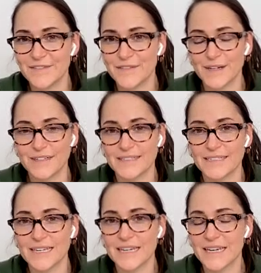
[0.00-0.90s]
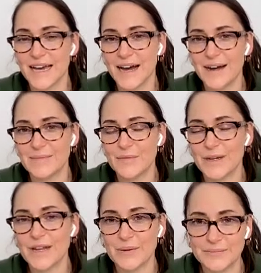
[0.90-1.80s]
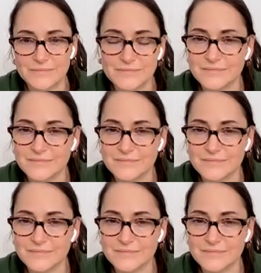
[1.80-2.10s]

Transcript: If there's, we know